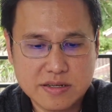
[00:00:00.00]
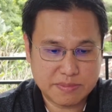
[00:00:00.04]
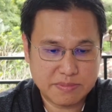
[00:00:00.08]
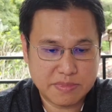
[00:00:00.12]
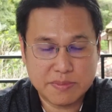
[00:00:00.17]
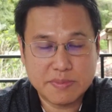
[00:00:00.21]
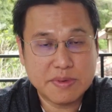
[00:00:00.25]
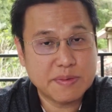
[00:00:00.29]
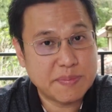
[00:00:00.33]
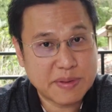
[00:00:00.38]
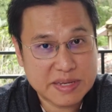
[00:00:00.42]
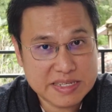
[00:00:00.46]

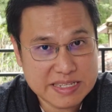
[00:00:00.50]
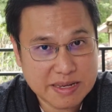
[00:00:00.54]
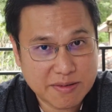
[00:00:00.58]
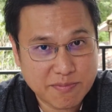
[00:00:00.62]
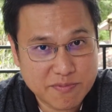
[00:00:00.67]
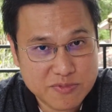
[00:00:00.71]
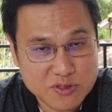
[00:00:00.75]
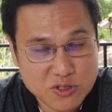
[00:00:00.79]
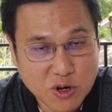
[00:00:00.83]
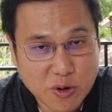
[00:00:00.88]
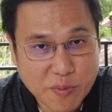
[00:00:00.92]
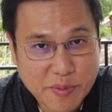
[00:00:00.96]
Maybe pick some
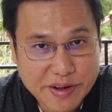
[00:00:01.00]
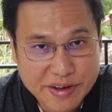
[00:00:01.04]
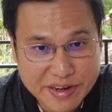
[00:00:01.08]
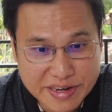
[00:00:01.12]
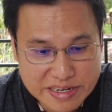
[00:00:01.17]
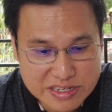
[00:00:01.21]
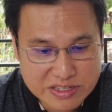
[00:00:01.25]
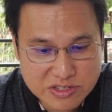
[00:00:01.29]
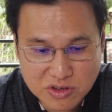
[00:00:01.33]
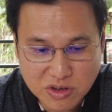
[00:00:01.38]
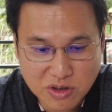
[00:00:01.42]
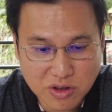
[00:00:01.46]

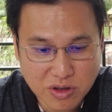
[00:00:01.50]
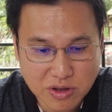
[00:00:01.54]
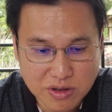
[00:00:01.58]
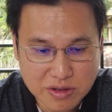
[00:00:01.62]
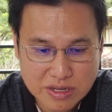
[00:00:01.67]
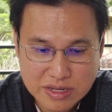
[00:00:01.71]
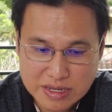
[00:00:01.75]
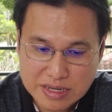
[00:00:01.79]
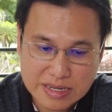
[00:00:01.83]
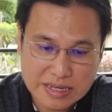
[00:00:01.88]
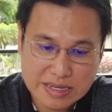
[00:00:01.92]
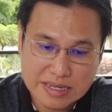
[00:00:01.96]
strawberries or
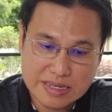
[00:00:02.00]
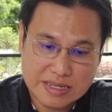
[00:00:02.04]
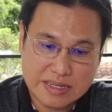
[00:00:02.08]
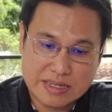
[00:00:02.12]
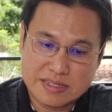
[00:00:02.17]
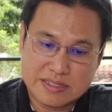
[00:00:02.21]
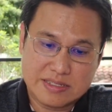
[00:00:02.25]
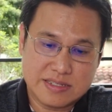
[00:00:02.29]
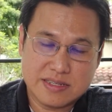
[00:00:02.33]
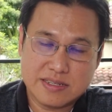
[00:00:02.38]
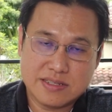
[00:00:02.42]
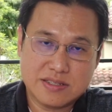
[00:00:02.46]

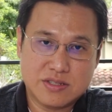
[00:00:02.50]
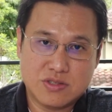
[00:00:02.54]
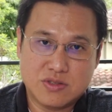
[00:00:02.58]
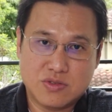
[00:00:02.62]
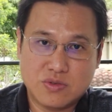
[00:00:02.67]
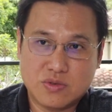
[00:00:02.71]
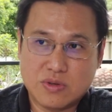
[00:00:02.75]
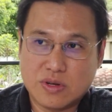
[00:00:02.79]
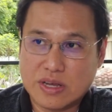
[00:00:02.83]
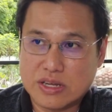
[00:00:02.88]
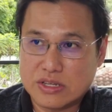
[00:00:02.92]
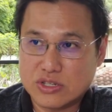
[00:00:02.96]
just
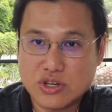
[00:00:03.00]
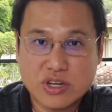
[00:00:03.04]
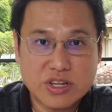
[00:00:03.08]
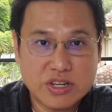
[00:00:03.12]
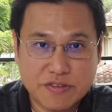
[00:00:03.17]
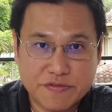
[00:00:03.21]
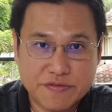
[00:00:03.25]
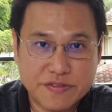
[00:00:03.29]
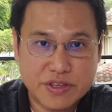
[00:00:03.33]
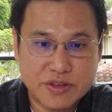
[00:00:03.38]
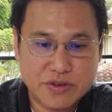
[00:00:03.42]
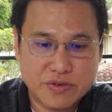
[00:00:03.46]
to enjoy
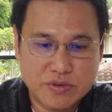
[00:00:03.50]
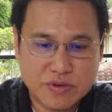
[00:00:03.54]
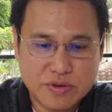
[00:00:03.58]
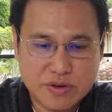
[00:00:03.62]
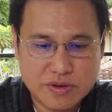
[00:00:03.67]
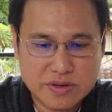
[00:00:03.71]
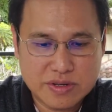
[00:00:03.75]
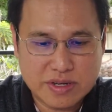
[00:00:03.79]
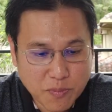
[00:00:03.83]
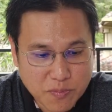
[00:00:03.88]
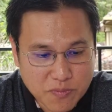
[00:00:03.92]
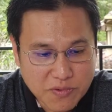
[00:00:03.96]
the view.
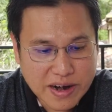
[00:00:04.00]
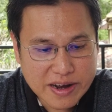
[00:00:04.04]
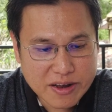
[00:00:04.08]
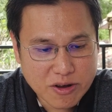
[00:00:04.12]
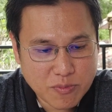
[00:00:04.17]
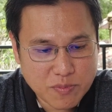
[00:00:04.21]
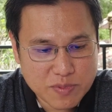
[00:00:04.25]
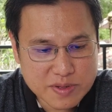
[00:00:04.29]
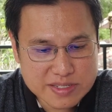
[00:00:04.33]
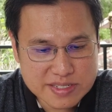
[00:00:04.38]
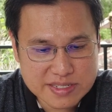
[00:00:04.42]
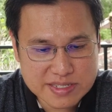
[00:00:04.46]
Right
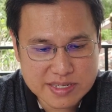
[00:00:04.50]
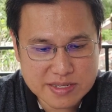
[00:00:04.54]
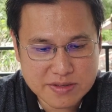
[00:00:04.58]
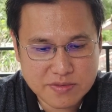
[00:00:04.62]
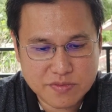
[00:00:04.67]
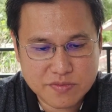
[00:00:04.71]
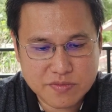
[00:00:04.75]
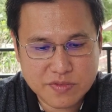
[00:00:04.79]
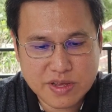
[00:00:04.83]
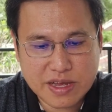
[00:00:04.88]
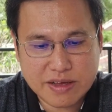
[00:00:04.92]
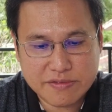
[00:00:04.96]
opposite,
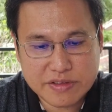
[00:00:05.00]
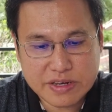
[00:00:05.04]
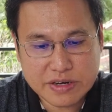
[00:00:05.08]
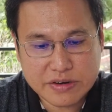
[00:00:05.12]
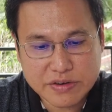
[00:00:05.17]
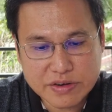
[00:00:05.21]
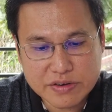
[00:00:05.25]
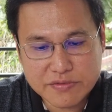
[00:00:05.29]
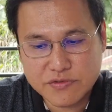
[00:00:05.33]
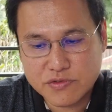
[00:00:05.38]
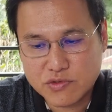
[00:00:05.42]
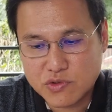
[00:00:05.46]
we have the
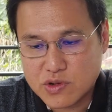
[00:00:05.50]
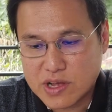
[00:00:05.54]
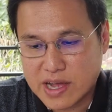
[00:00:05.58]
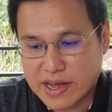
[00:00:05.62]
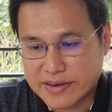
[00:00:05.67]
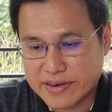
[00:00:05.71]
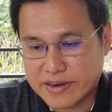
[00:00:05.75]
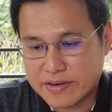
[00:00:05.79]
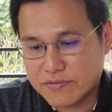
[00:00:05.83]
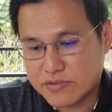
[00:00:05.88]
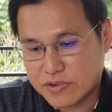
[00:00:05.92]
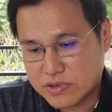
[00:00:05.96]
Greenview
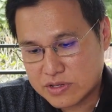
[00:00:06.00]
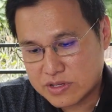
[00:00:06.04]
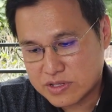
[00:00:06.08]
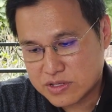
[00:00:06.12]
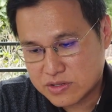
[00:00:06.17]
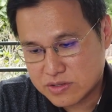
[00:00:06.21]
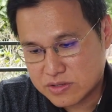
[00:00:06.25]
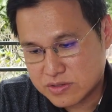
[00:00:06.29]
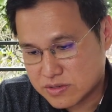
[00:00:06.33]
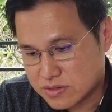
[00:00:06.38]
Garden, because